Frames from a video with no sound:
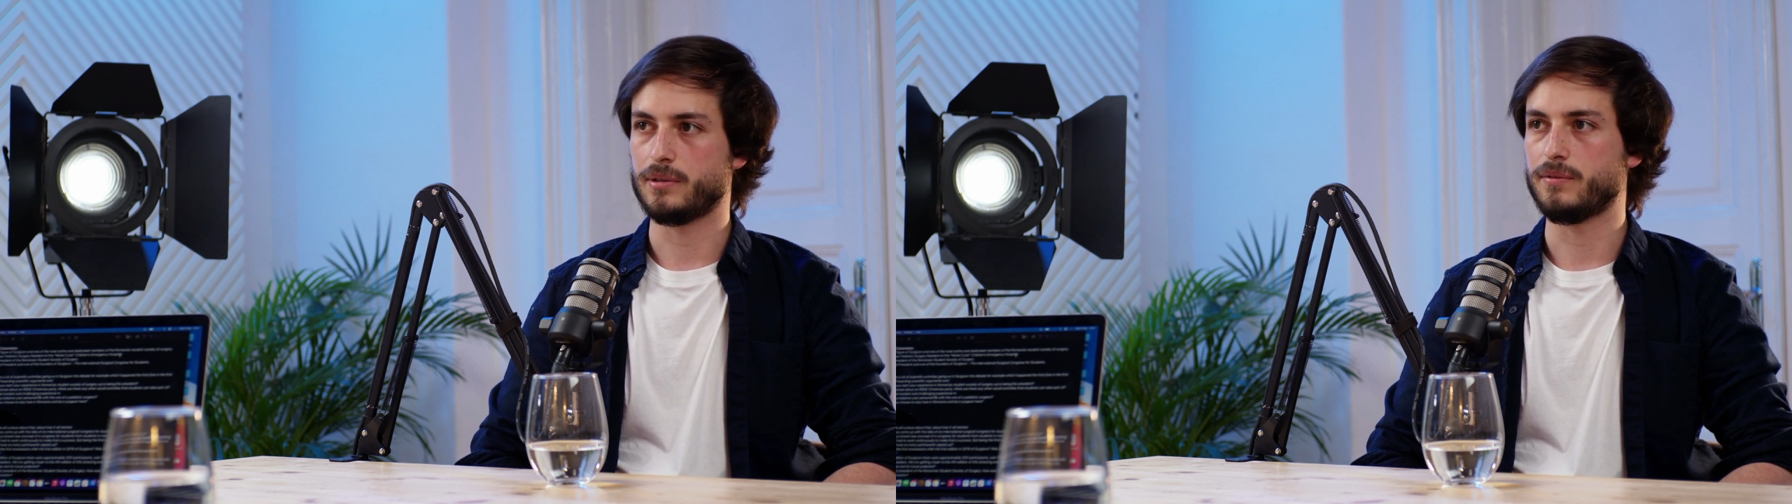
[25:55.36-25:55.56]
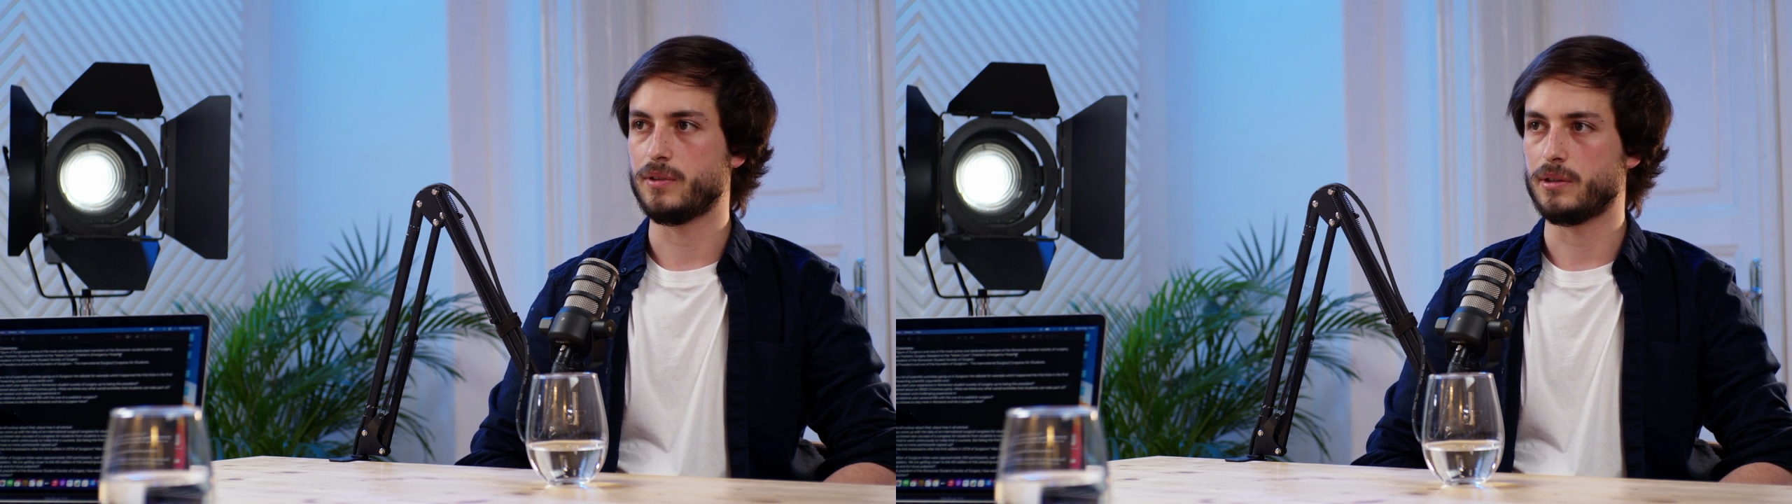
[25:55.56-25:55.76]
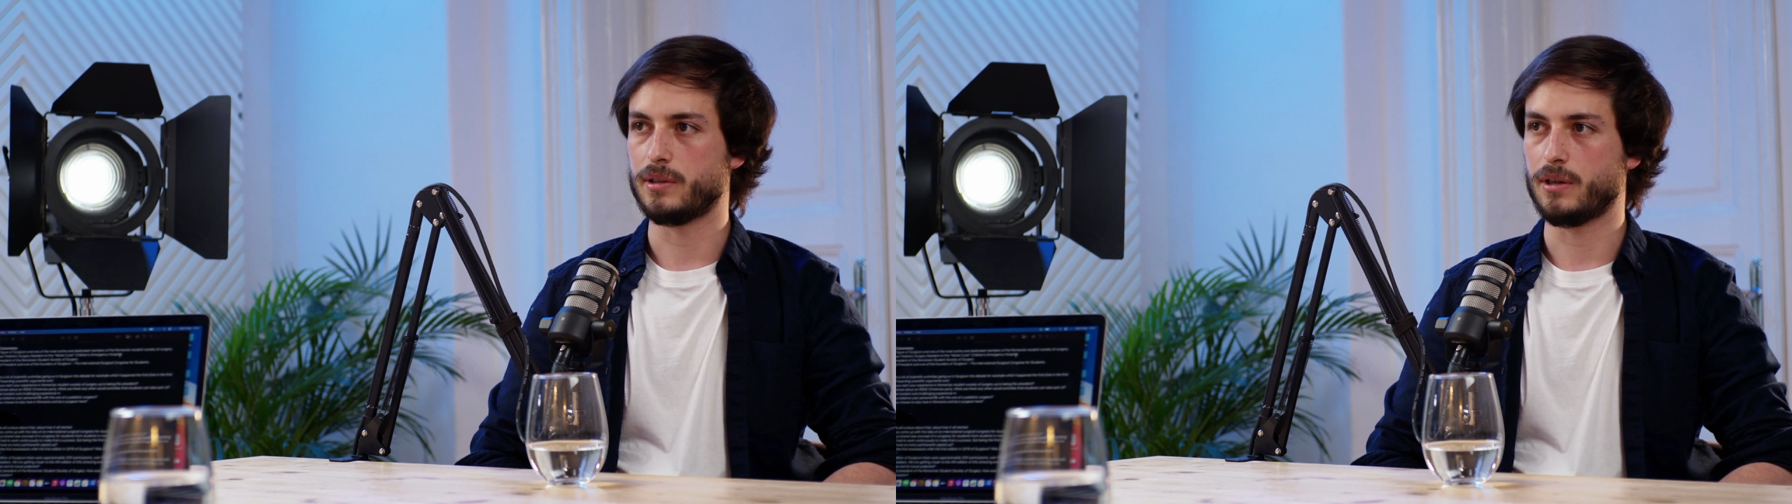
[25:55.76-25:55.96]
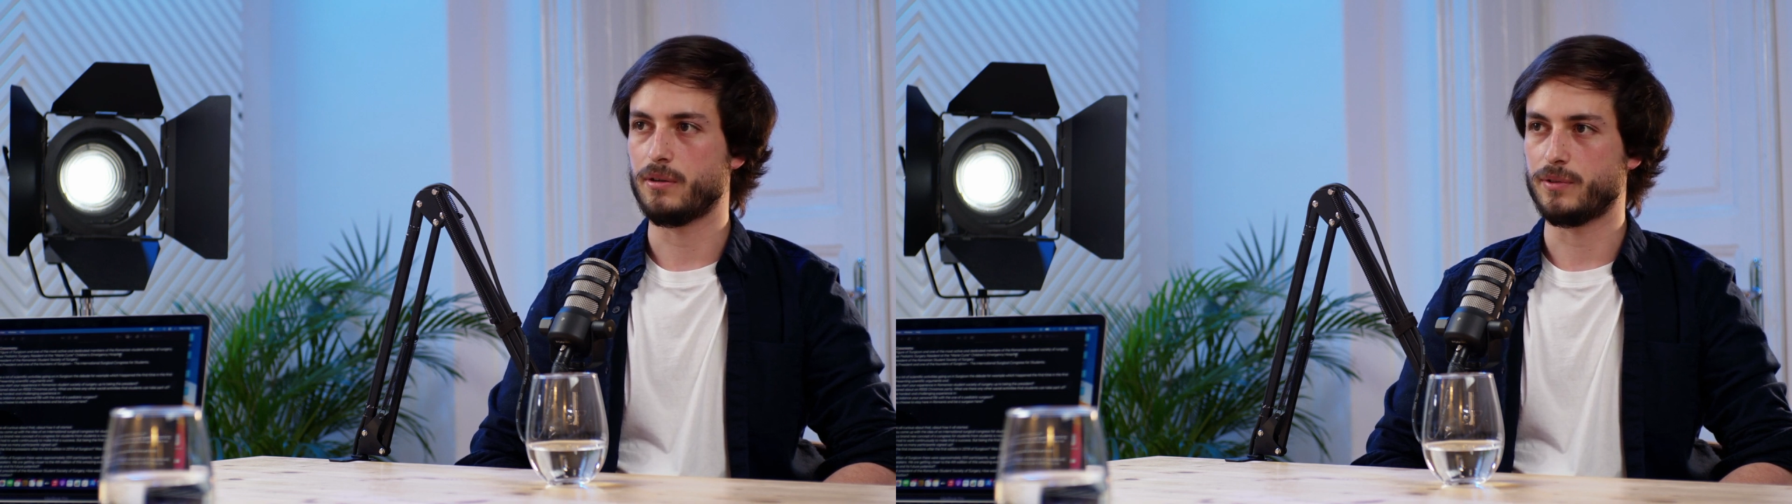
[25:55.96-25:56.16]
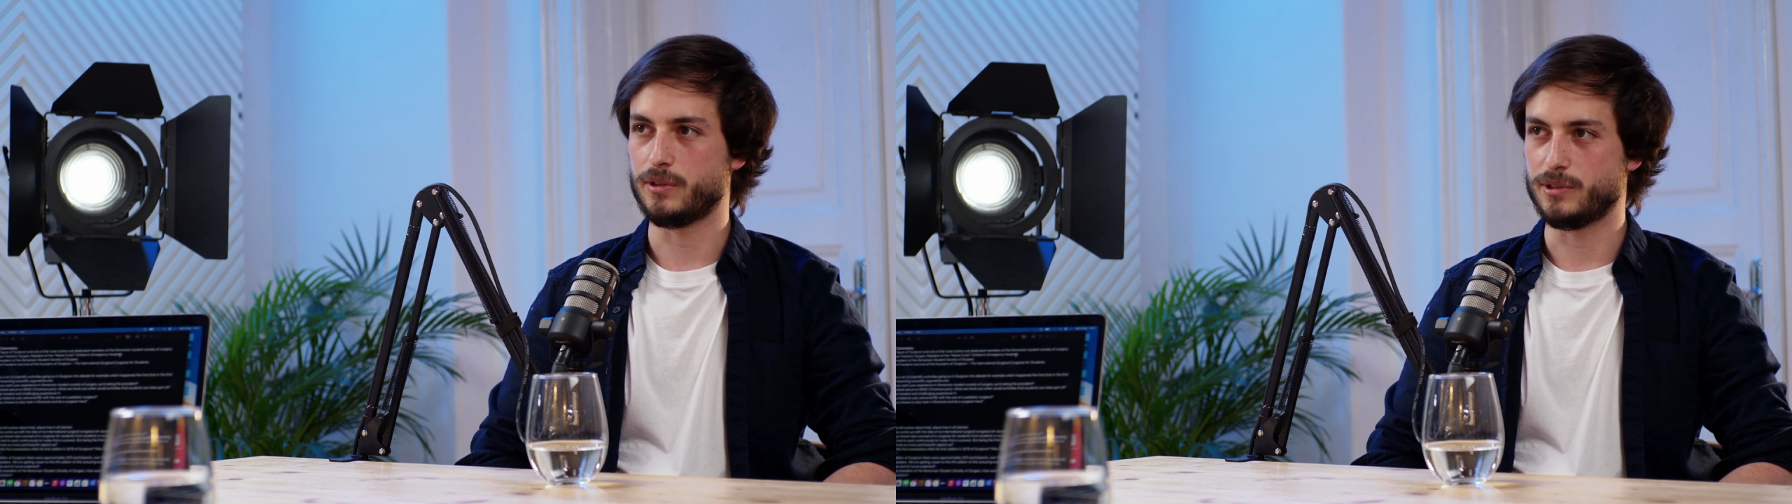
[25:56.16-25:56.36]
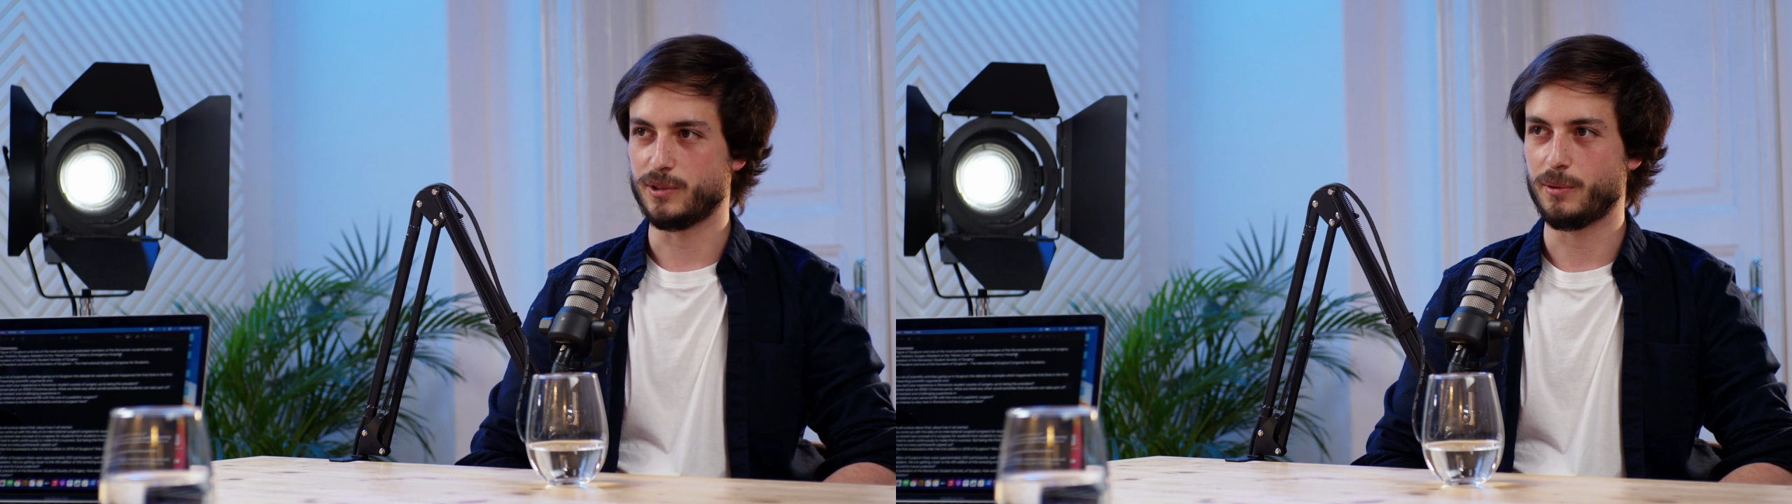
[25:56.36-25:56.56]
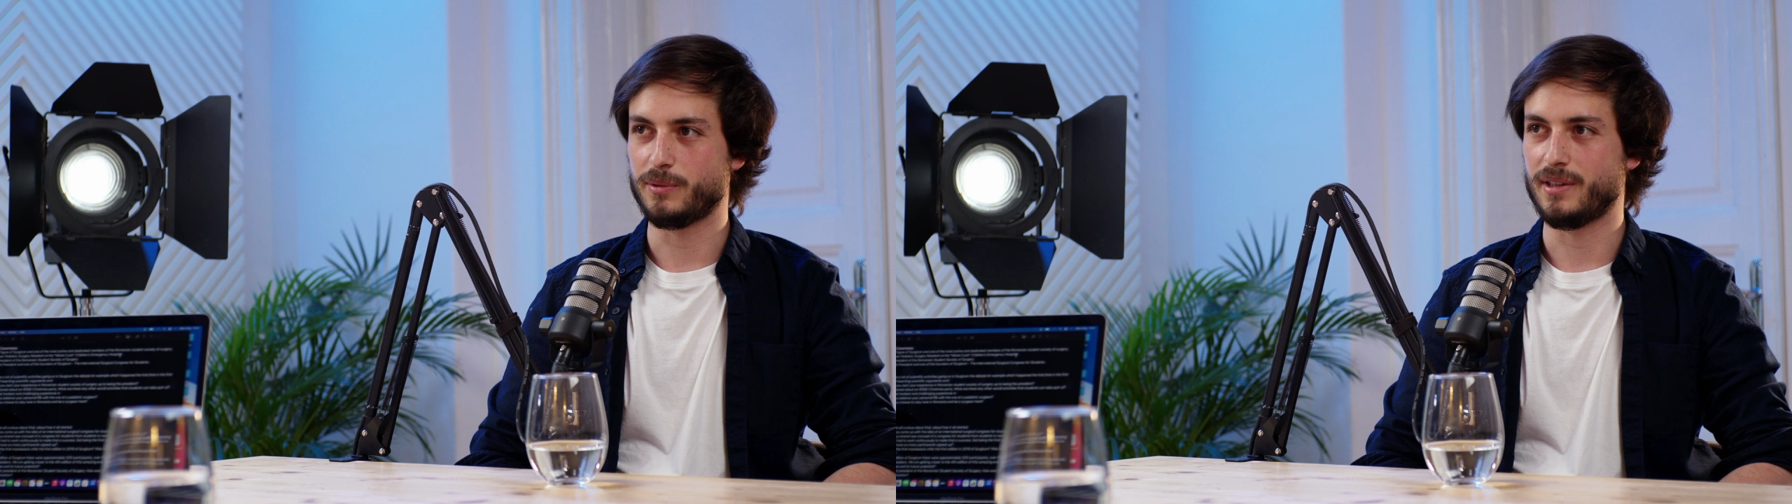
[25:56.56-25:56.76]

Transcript: of your comfort zone,